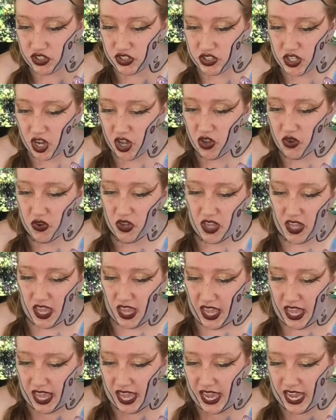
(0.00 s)
show,
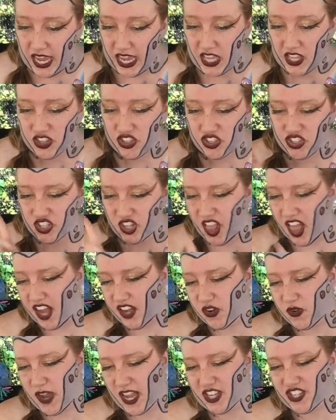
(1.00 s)
and there's a lot of
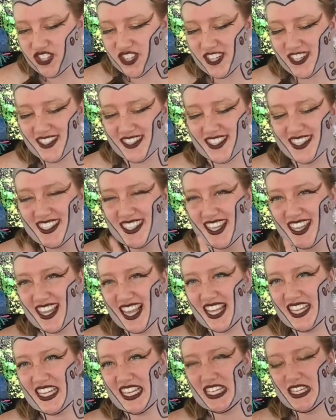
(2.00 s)
questions
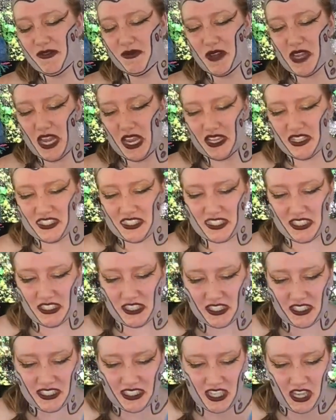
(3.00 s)
that need to be
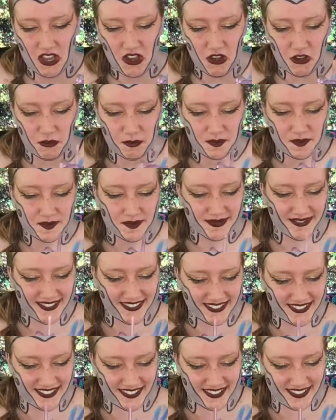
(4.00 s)
answered, so
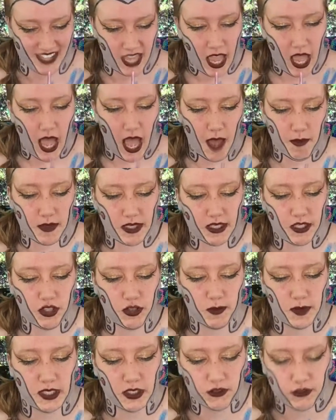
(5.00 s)
I'm a little
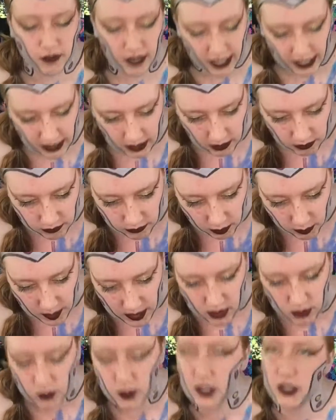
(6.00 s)
bit afraid for my
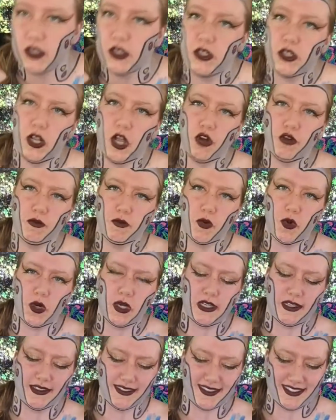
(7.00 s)
sweet little clone
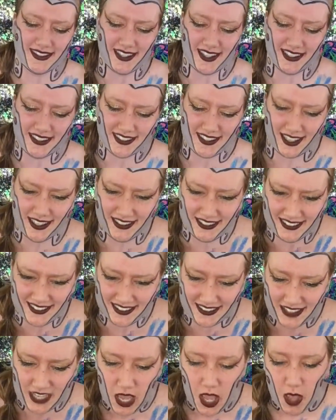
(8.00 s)
boys, because
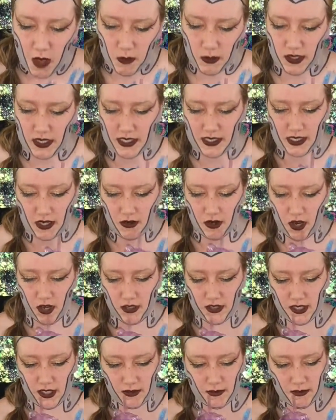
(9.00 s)
please don't
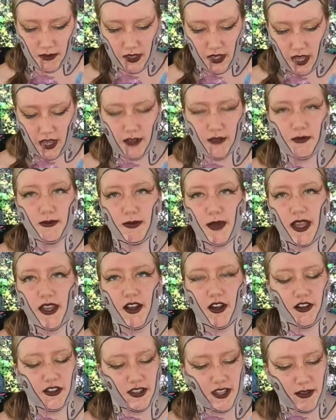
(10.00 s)
hurt them, and by
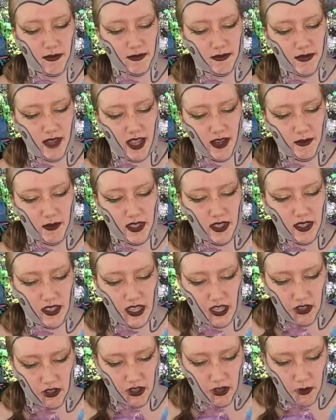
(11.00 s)
hurt them I mean
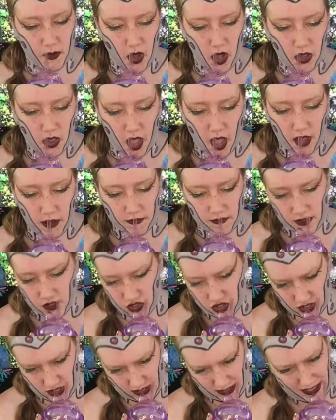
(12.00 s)
kill them all off and
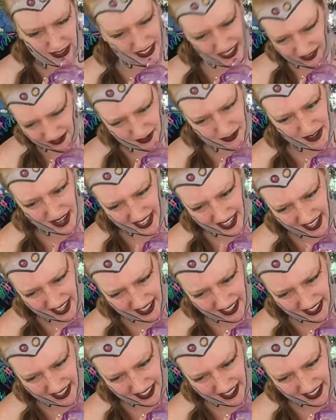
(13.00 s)
just leave Omega